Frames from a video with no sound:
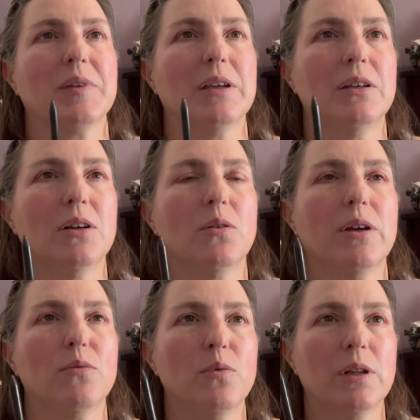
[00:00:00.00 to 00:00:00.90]
you know,
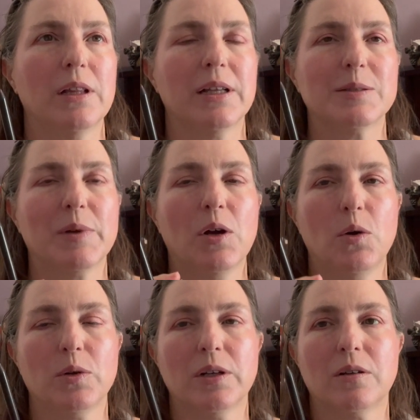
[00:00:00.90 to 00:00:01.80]
it really lets me
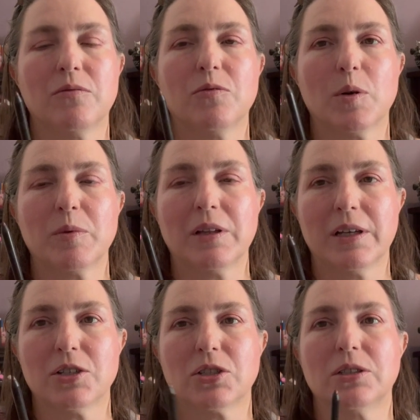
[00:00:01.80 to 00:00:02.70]
hone in on
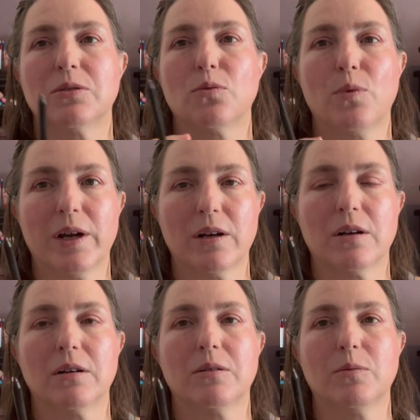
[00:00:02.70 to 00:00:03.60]
formulation and
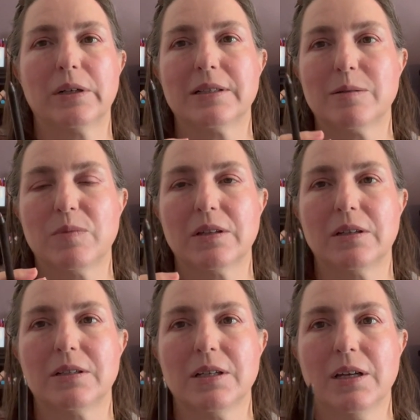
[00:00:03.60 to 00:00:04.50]
wear when it's something
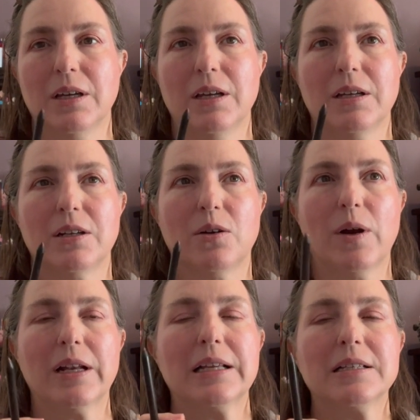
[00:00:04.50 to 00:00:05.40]
that, you know,
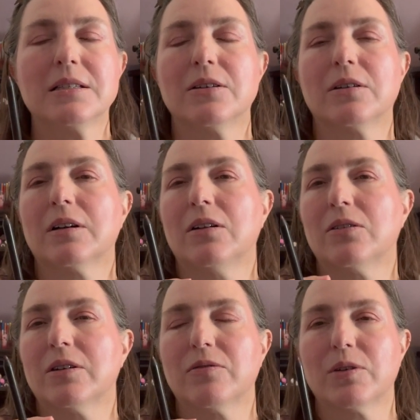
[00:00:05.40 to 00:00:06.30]
and is there a
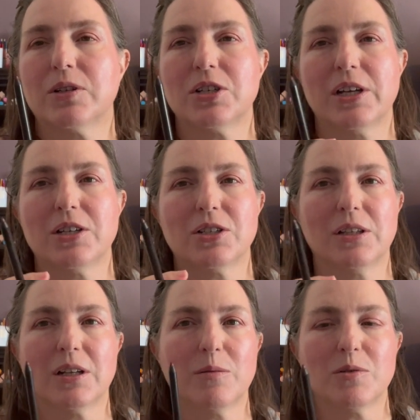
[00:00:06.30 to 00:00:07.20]
color differentiation
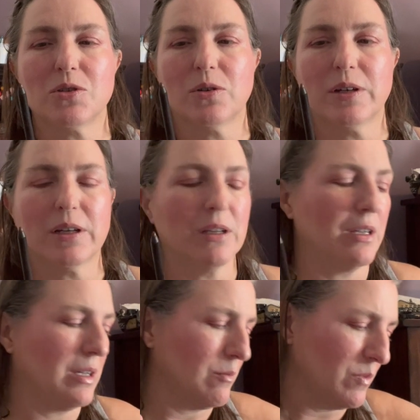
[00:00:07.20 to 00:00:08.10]
that I'm enjoying?
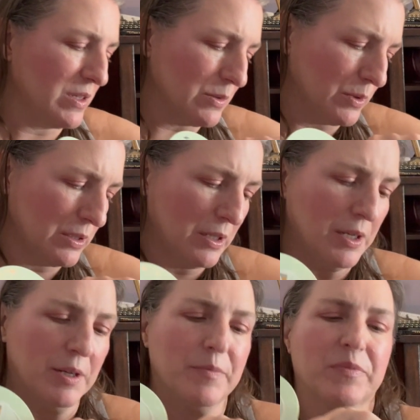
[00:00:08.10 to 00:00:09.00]
This one
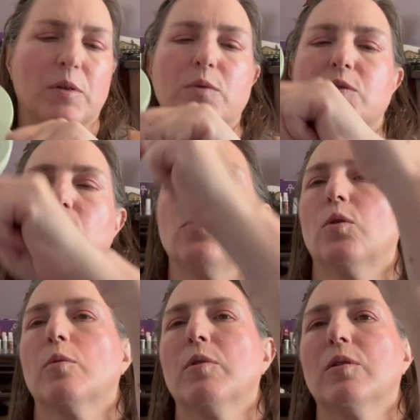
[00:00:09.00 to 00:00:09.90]
was a
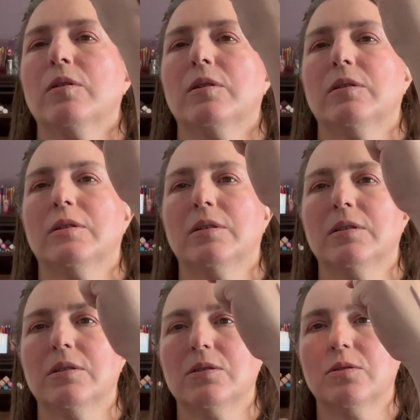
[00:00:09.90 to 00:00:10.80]
warmer,
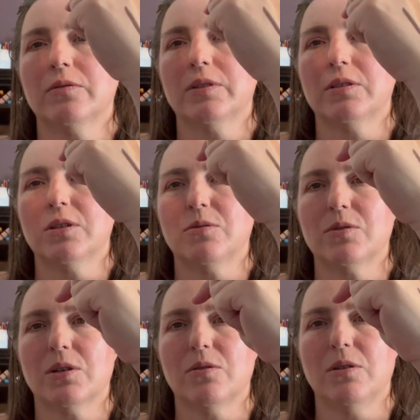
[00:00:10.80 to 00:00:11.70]
sort of a
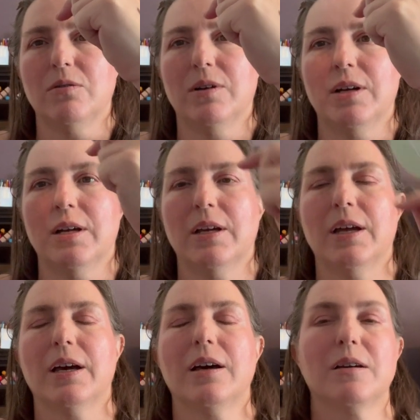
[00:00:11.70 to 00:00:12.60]
toned cocoa.
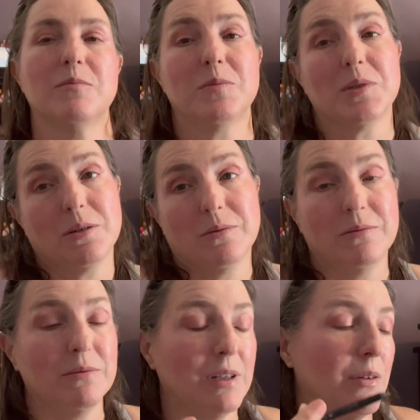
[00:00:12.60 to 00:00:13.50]
So
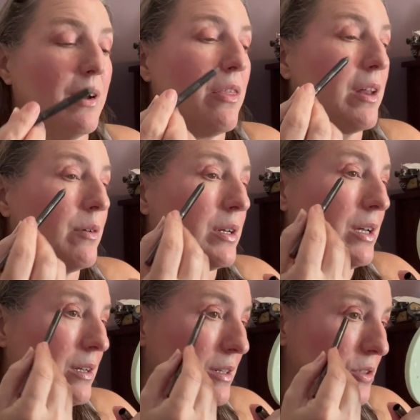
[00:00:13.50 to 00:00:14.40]
anyway, I thought I would
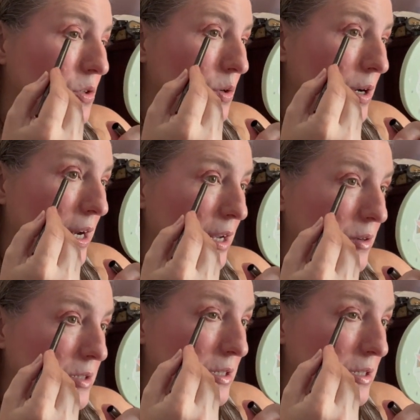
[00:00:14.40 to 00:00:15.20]
try it out.